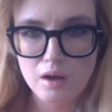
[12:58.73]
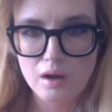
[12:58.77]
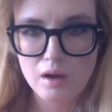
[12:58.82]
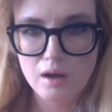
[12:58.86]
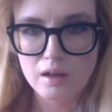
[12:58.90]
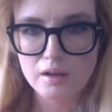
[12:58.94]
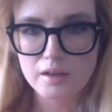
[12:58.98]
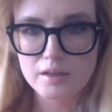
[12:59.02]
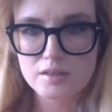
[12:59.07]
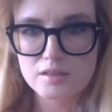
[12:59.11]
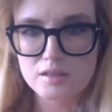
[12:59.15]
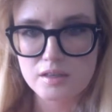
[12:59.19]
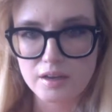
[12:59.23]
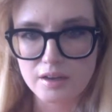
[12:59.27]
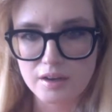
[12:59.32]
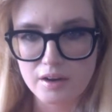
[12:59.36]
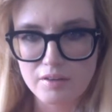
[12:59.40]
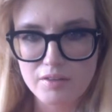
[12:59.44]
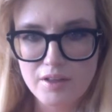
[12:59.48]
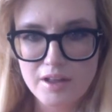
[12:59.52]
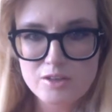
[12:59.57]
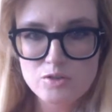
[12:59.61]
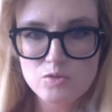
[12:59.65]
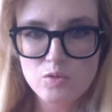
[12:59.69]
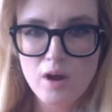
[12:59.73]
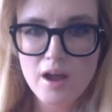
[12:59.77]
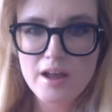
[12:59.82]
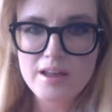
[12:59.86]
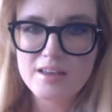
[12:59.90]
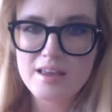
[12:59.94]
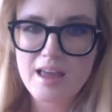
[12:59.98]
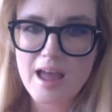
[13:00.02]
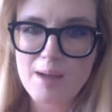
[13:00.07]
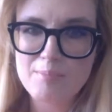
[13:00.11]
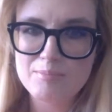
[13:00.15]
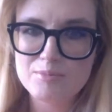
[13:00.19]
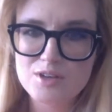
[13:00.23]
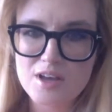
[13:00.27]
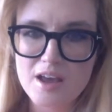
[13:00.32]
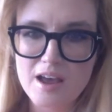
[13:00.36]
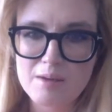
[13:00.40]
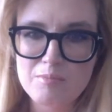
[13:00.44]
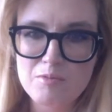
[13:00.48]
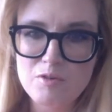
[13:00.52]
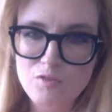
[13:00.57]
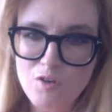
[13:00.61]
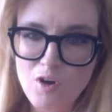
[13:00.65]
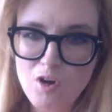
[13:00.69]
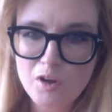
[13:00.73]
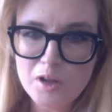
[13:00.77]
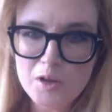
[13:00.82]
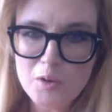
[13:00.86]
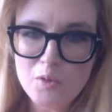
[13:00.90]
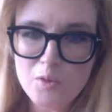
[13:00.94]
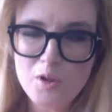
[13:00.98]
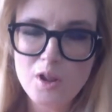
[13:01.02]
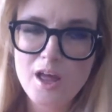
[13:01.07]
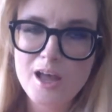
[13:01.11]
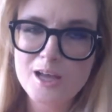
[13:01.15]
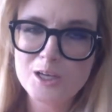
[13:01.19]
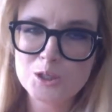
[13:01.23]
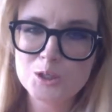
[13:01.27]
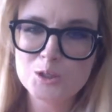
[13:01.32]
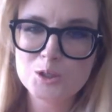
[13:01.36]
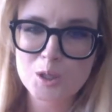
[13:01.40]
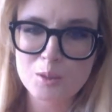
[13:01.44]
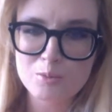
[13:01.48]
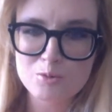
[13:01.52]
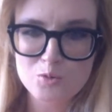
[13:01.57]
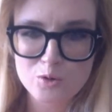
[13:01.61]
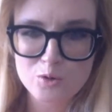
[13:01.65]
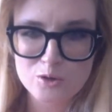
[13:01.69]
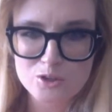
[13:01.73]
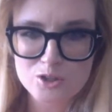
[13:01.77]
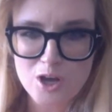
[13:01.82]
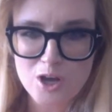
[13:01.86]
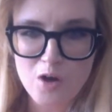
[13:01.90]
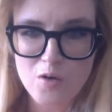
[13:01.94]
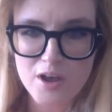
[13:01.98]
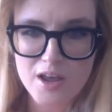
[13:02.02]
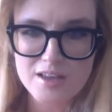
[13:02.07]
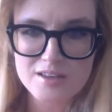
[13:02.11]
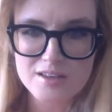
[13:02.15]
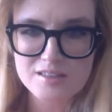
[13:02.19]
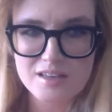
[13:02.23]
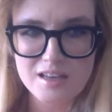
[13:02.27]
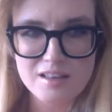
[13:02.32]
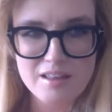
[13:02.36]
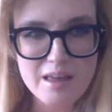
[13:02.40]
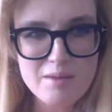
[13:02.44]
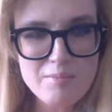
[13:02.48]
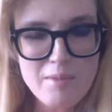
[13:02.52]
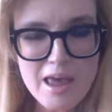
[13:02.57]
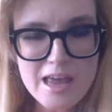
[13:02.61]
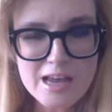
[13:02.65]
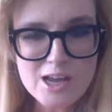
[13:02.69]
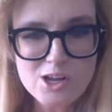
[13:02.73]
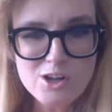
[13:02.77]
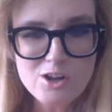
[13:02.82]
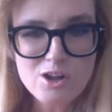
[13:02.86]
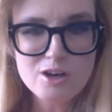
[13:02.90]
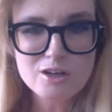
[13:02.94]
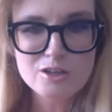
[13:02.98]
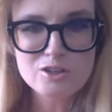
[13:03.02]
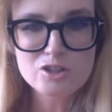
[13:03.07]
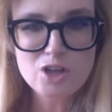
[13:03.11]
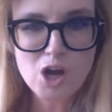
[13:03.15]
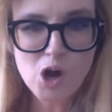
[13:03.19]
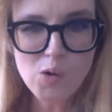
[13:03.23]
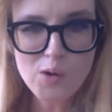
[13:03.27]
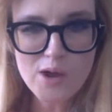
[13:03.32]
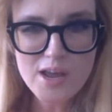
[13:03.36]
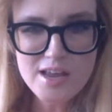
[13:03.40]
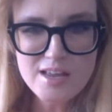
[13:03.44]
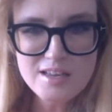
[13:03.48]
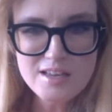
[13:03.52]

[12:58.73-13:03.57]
Oh, let's see here. That's right, Yapdam. If only relationships were so easy. They make it look so